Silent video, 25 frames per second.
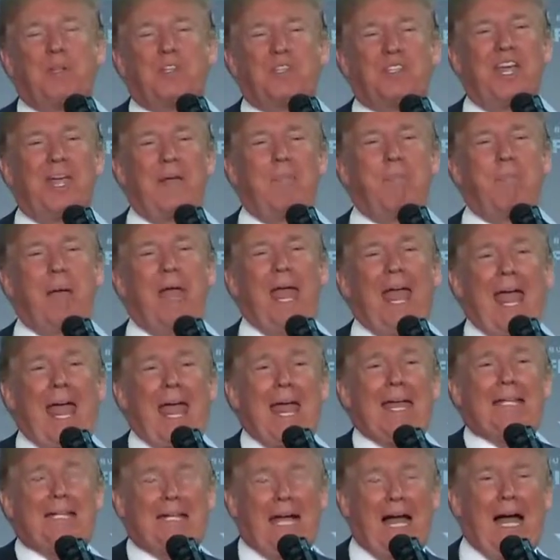is a
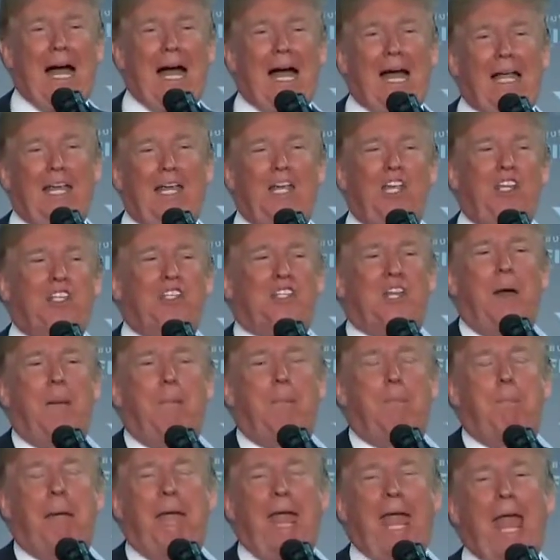bad guy. He's a
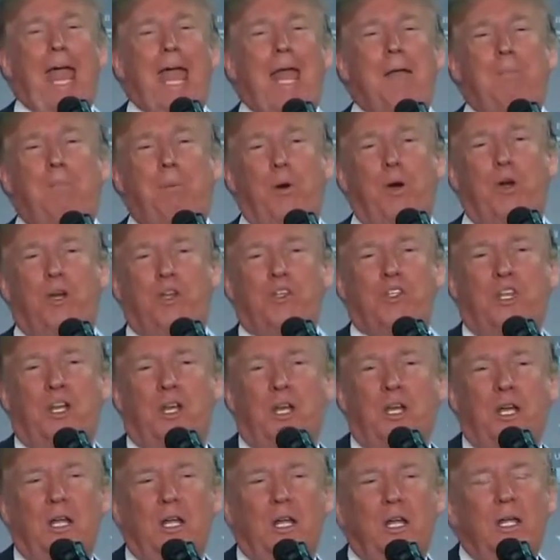bad
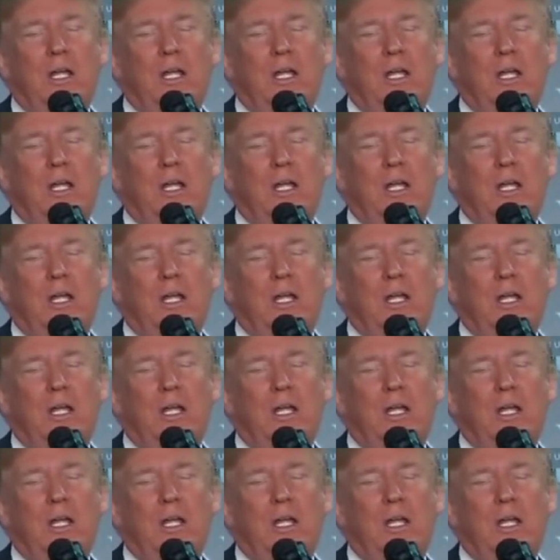person.